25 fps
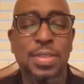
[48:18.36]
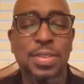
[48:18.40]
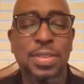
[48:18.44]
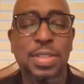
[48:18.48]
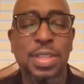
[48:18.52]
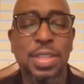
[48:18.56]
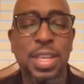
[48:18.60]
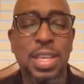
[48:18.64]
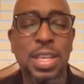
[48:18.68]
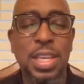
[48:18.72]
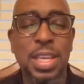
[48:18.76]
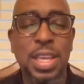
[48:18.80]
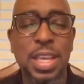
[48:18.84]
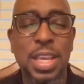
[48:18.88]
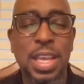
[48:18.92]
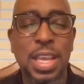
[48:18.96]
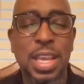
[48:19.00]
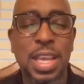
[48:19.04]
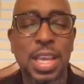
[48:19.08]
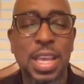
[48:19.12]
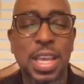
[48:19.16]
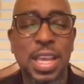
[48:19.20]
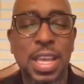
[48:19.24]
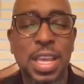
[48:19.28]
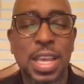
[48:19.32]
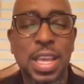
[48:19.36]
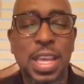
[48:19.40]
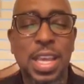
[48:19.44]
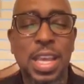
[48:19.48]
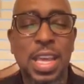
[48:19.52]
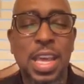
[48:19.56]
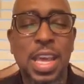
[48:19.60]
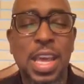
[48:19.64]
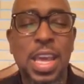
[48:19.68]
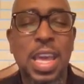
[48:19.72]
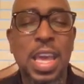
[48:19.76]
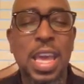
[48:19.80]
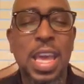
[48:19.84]
See?
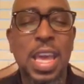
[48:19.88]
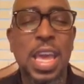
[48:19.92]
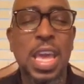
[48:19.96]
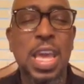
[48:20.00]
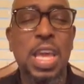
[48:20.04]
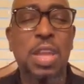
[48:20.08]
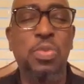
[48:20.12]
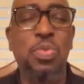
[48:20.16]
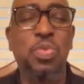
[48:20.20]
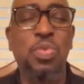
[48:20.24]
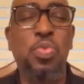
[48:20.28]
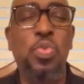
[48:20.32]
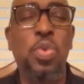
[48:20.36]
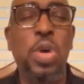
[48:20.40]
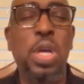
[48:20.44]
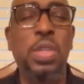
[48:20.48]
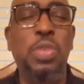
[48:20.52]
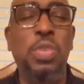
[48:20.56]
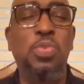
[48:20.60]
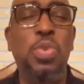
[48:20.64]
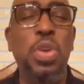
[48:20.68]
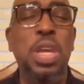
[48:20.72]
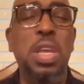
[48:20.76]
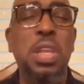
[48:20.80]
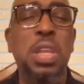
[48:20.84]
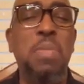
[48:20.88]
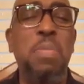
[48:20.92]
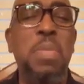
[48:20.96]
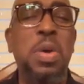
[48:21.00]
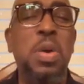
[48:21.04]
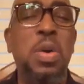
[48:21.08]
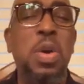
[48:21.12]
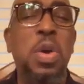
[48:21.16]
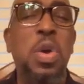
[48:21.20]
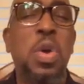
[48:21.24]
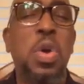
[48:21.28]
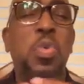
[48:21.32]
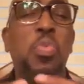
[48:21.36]
And what we're in the
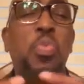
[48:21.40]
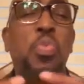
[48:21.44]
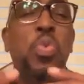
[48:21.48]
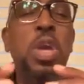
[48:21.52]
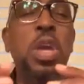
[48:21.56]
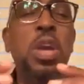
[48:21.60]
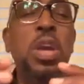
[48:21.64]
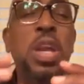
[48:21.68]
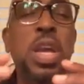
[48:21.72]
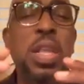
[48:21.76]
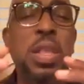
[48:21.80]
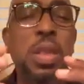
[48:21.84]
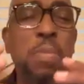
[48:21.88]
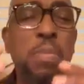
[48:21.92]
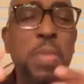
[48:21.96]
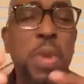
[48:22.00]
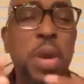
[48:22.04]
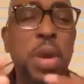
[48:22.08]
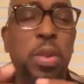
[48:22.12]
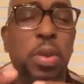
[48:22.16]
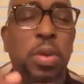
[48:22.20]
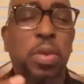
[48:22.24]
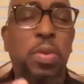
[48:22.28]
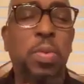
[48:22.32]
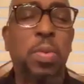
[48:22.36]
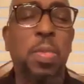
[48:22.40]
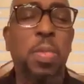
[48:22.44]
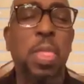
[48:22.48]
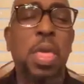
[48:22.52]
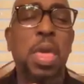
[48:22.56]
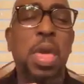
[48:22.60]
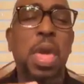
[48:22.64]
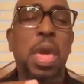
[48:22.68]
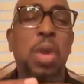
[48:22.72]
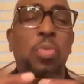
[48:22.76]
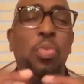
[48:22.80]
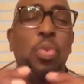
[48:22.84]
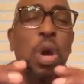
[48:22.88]
middle, we are in the middle,
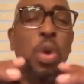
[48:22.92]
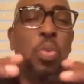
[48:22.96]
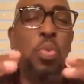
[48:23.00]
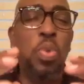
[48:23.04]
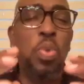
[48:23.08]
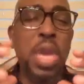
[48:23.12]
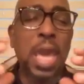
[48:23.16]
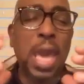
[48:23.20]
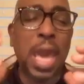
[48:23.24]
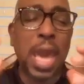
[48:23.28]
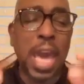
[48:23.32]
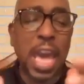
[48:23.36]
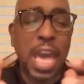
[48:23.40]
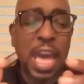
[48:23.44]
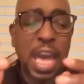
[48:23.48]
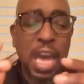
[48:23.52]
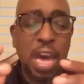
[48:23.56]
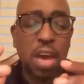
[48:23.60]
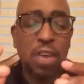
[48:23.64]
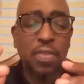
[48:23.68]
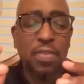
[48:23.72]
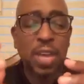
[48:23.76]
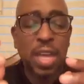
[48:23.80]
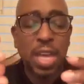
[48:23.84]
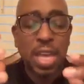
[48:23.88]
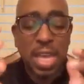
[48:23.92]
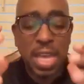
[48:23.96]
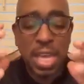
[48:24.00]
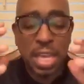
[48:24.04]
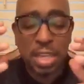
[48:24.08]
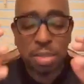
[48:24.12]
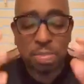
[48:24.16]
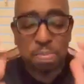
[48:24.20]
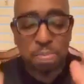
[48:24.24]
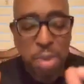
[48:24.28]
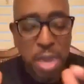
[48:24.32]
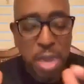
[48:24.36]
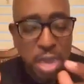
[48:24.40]
and what we have
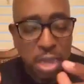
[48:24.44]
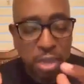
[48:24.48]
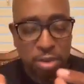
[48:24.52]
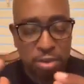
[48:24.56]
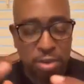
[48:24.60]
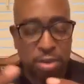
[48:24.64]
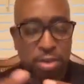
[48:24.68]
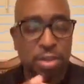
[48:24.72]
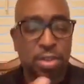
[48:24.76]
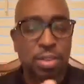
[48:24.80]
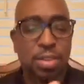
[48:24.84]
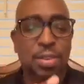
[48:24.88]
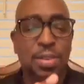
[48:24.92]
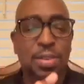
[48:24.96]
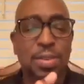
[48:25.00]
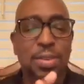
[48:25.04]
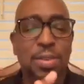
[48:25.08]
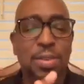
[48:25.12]
is bigger.